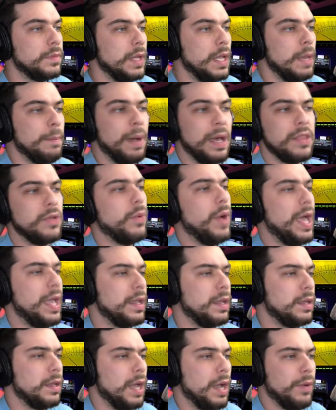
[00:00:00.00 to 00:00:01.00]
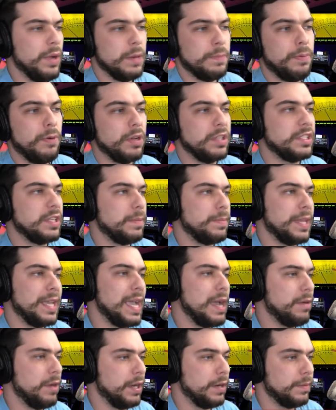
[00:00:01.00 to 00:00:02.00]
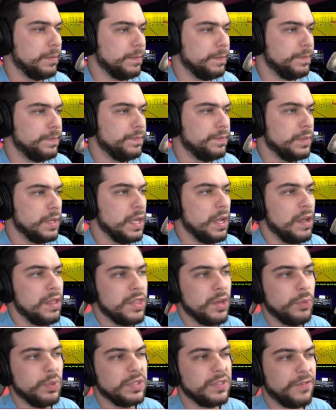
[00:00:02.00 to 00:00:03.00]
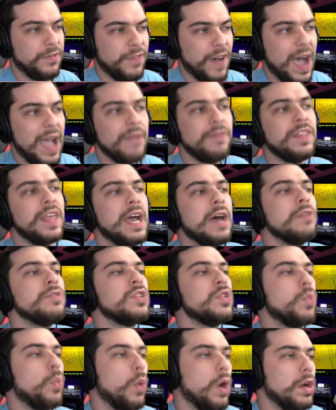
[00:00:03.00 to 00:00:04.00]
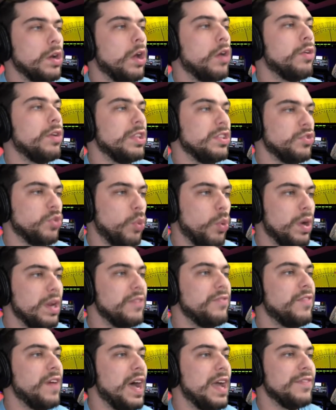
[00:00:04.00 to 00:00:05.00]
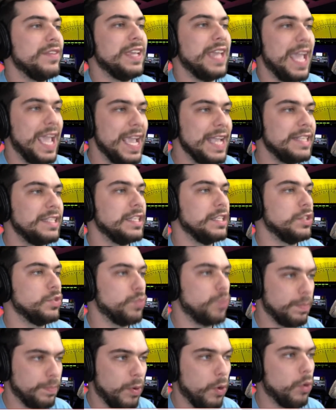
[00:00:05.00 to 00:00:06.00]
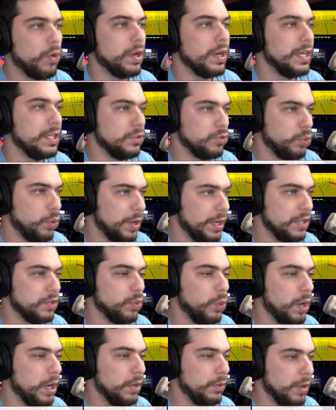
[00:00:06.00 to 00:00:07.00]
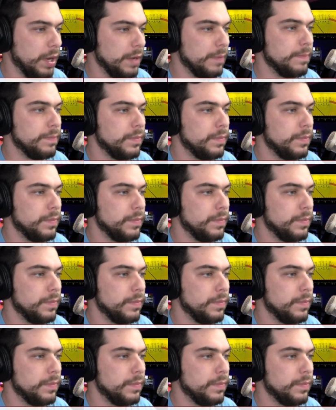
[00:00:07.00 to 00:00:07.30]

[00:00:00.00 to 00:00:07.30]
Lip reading: By the way, I want to point something out here. There was 5,125 cases reported in 2020, right?